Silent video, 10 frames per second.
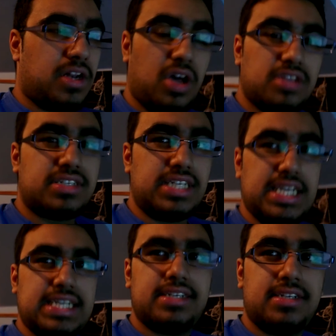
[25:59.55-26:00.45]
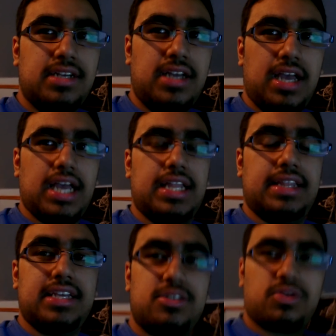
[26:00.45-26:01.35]
last year, and
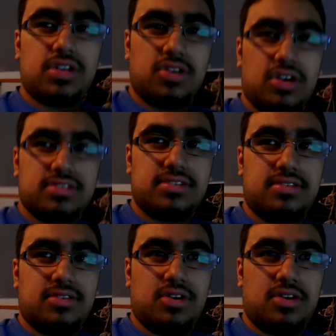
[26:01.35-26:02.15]
this one cost